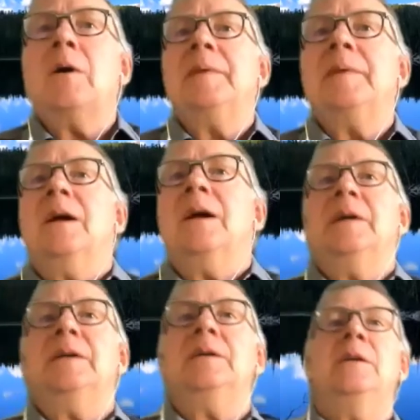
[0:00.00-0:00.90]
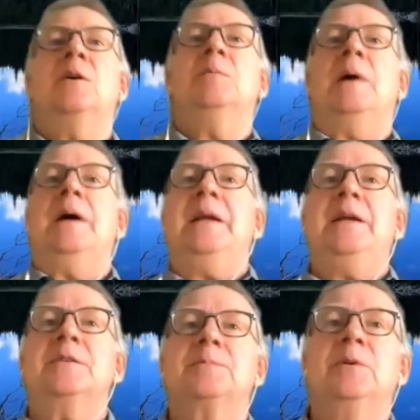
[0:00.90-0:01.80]
I mean,
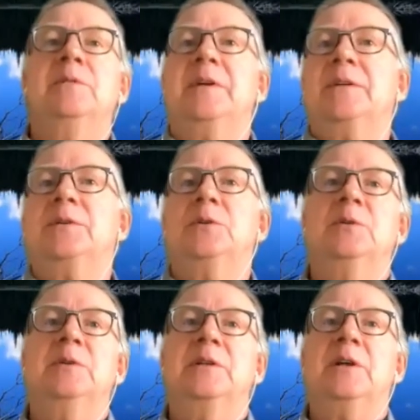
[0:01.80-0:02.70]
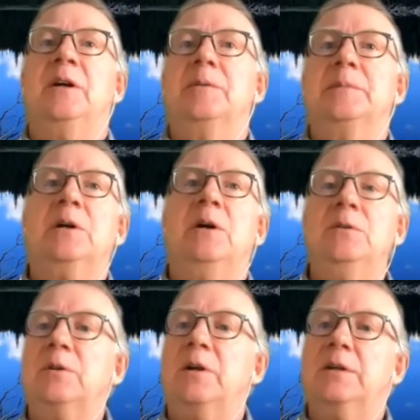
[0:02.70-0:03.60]
mining's moving to autonomous haul
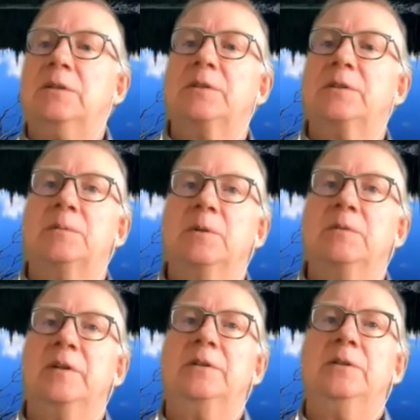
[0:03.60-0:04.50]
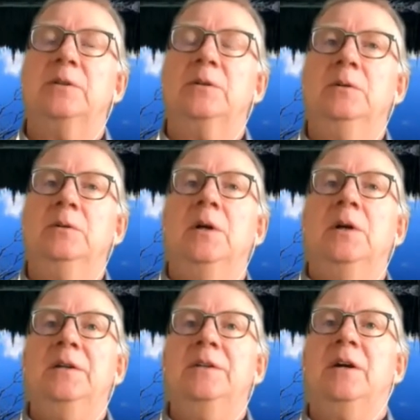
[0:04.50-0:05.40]
trucks. They're moving to
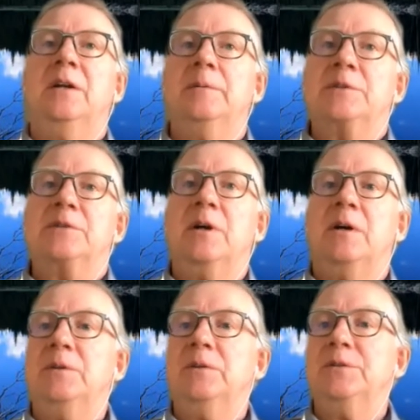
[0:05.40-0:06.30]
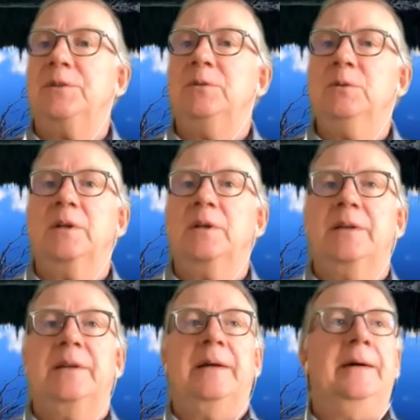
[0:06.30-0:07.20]
autonomous shovels. You look at
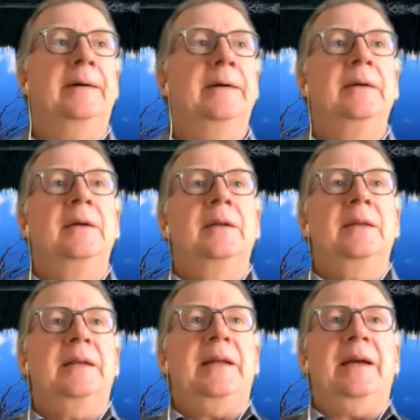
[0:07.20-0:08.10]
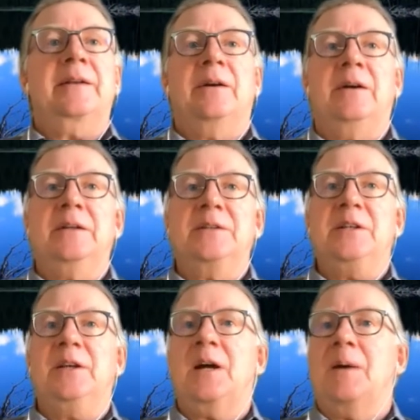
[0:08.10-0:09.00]
the
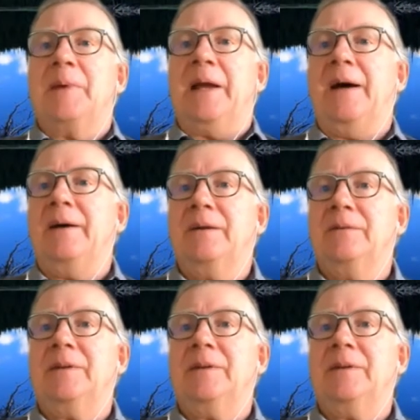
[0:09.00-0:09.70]
technology coming out of